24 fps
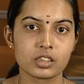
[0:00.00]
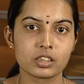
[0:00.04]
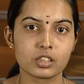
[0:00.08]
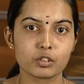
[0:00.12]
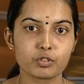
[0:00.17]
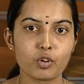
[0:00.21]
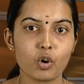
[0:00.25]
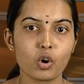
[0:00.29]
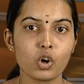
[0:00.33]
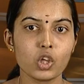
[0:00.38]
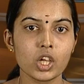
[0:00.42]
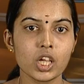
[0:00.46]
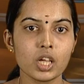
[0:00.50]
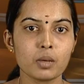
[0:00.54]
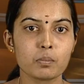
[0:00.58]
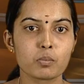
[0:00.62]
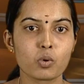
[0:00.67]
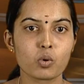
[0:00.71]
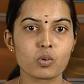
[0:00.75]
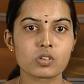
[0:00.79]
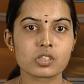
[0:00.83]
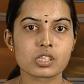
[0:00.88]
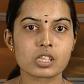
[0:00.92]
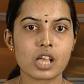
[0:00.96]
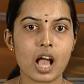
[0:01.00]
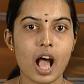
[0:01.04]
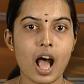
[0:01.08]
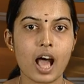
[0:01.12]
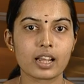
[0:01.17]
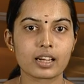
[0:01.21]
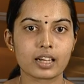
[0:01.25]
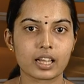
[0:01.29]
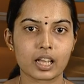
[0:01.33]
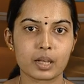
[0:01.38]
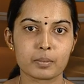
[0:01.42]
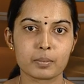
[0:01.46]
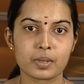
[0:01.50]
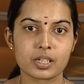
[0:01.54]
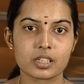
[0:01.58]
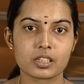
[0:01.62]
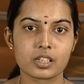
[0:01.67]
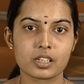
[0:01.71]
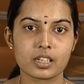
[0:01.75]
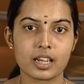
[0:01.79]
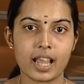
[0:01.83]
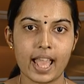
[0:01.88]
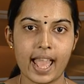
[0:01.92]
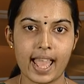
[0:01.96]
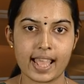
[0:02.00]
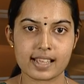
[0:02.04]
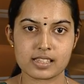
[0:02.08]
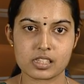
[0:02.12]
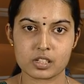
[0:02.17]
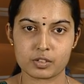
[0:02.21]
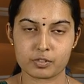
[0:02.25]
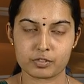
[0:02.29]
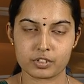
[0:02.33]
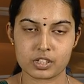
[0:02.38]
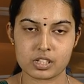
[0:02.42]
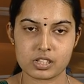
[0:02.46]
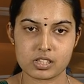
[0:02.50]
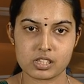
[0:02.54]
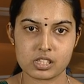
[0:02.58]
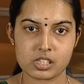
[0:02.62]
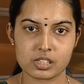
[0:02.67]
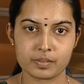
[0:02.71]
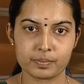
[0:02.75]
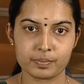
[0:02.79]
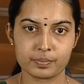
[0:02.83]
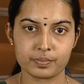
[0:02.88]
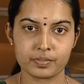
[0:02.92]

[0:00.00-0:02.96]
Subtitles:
The following books are recommended as reference.